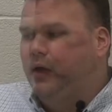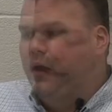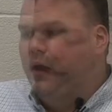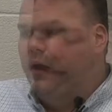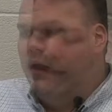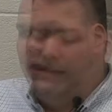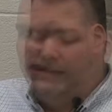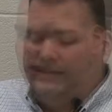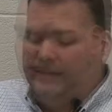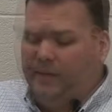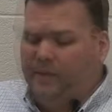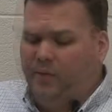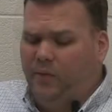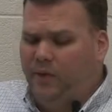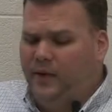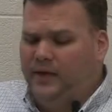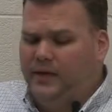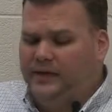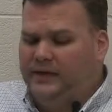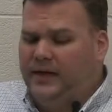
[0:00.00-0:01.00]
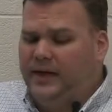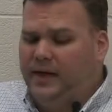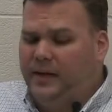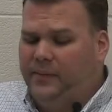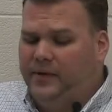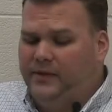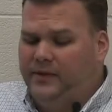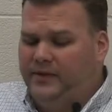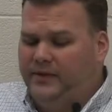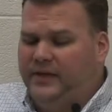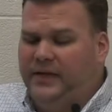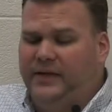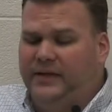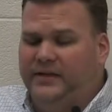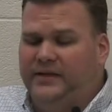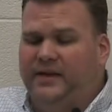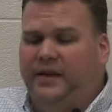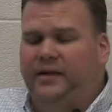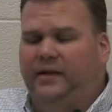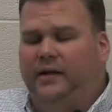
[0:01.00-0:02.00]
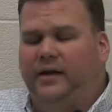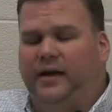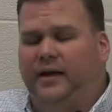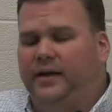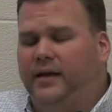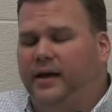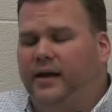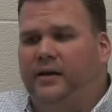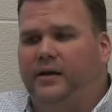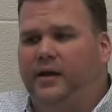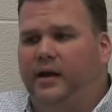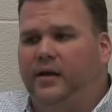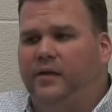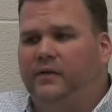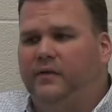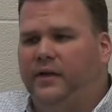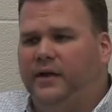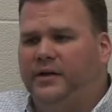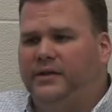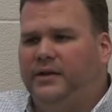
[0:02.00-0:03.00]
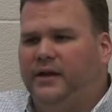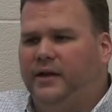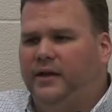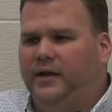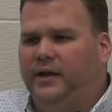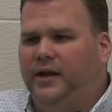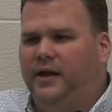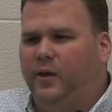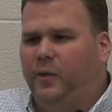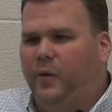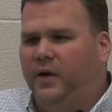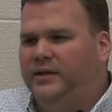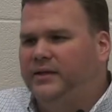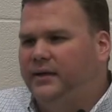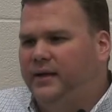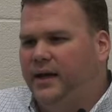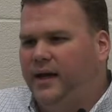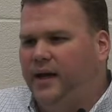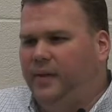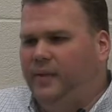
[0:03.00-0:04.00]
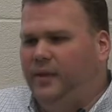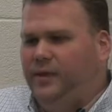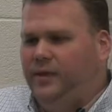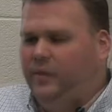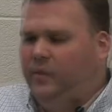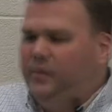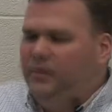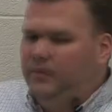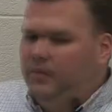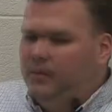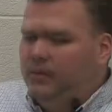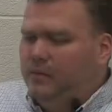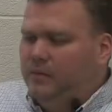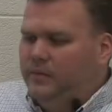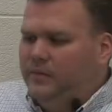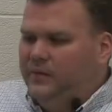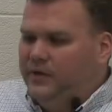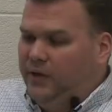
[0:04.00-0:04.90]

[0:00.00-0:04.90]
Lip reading: And at some point in time, I decided I had had enough. I decided that I wasn't happy. And we talked.